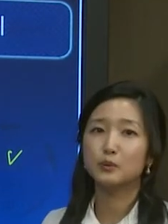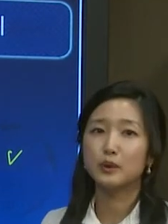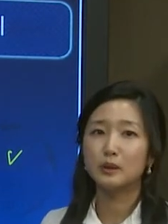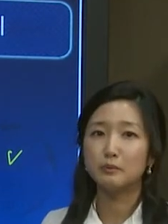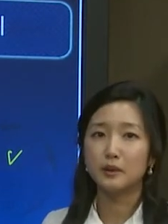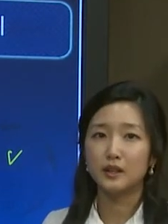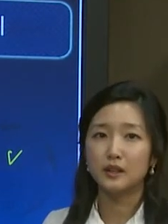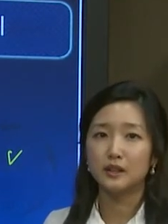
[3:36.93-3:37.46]
we
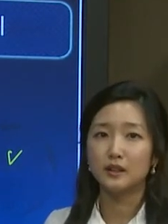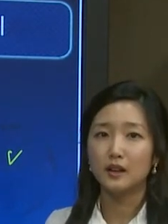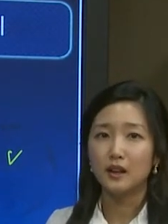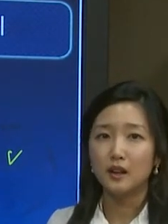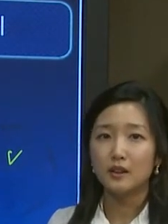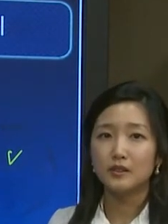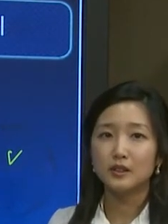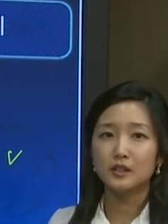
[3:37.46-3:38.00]
mean
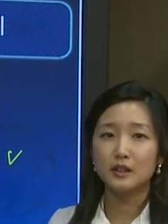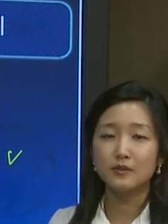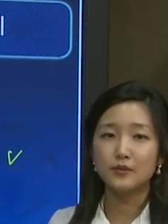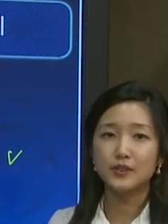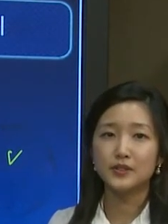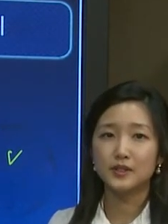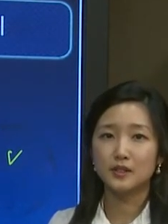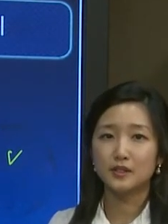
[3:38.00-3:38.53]
the
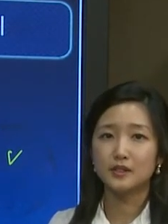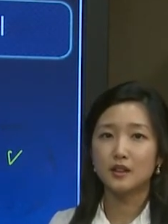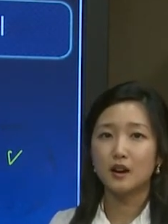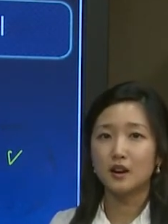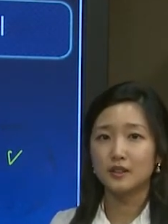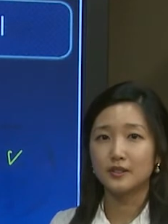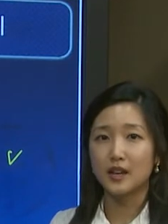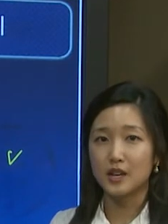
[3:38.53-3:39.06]
emphasis
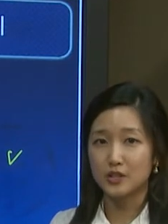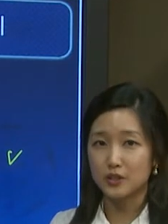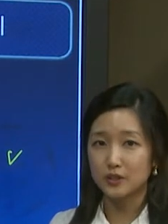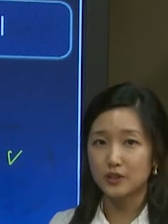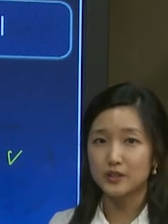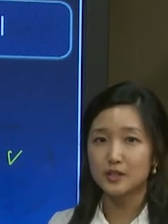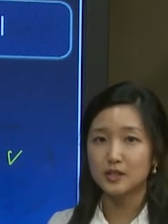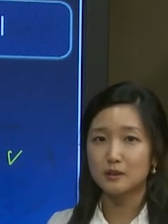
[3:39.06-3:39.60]
on
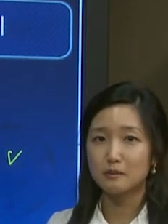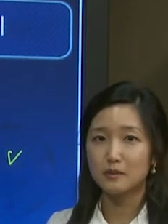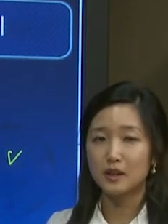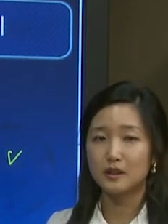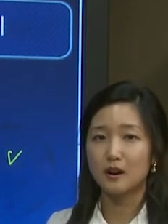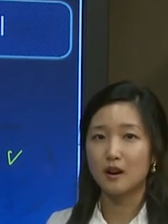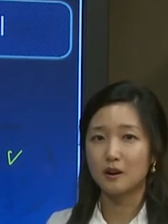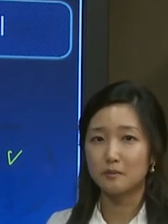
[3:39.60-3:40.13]
nationalism and
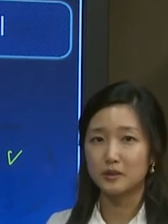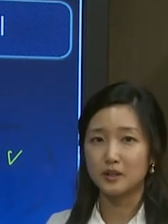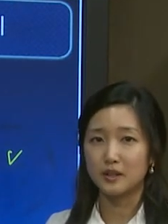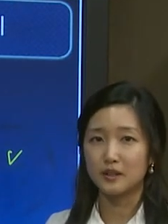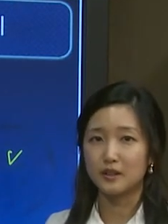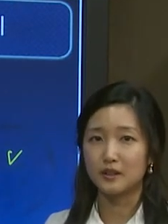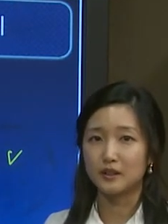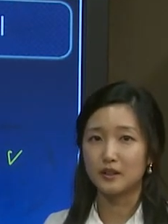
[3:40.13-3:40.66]
harmony.